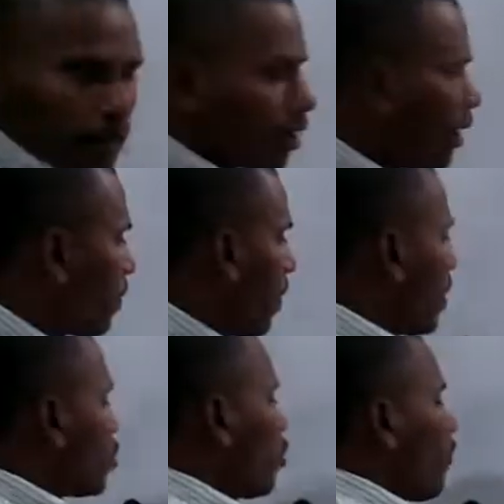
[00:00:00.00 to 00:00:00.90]
okay
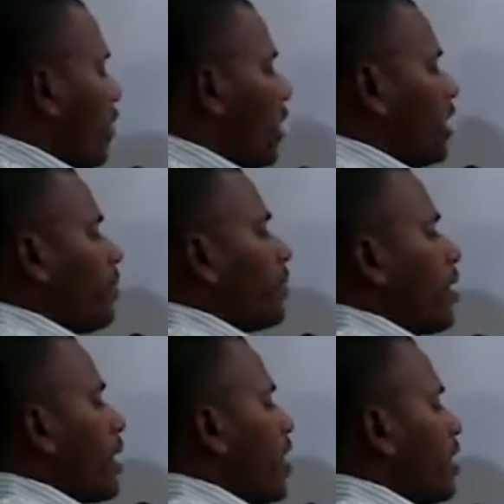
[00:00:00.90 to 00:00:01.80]
so finally
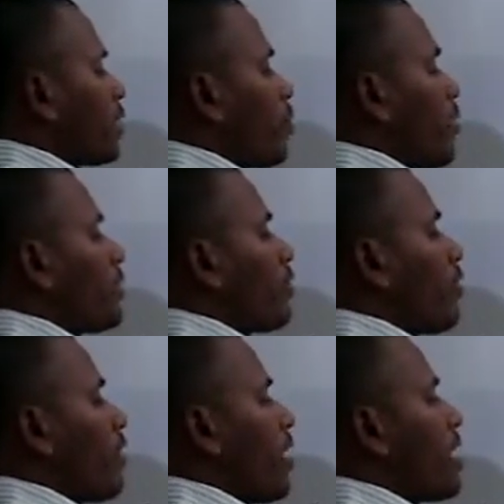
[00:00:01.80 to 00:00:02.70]
cost price
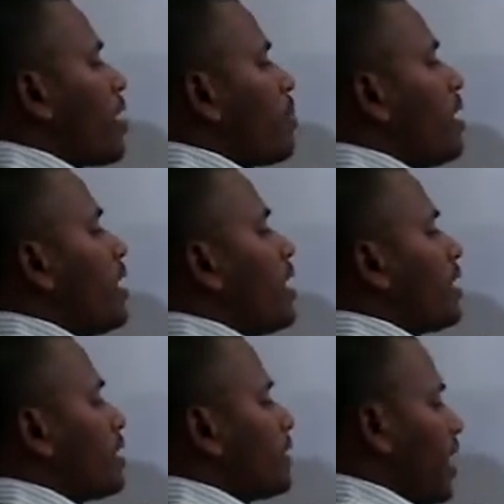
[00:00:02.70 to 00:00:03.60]
of 900
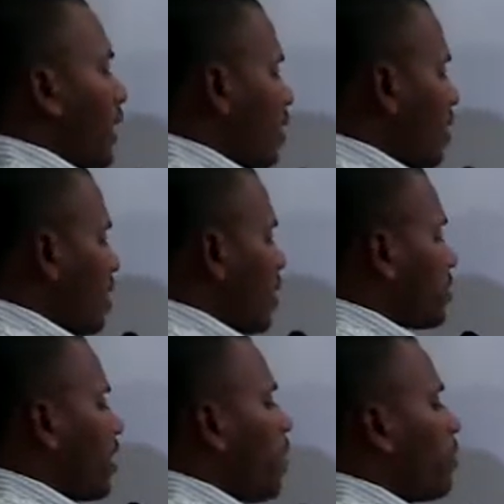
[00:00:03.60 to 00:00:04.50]
milliliters is 9
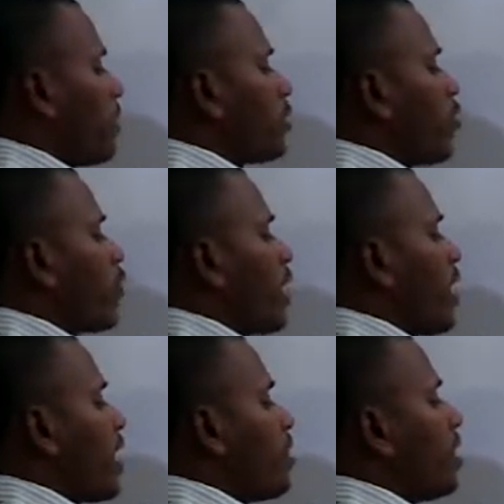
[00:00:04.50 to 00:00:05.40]
selling price of
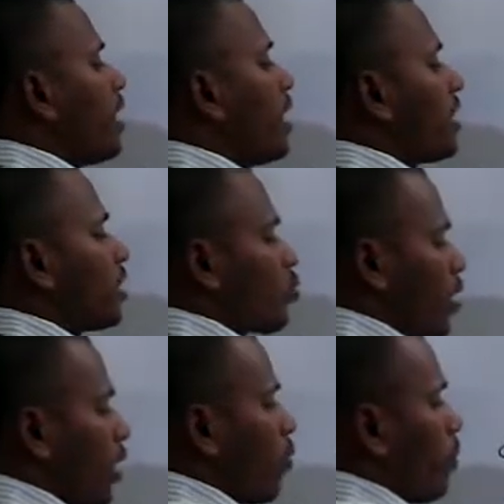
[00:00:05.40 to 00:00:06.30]
900 milliliters is
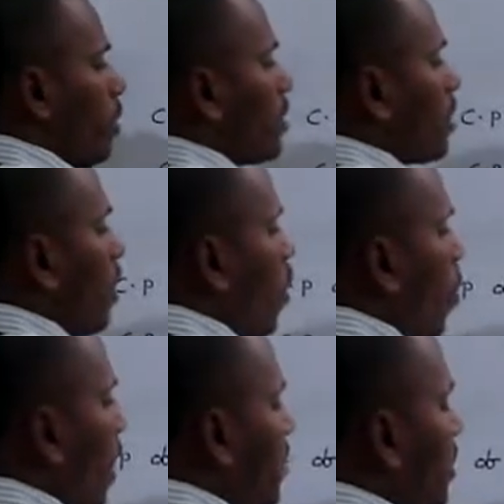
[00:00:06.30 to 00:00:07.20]
12 rupees
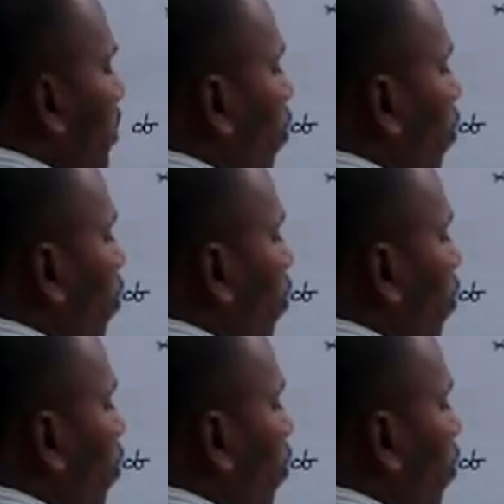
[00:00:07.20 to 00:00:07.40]
whereas the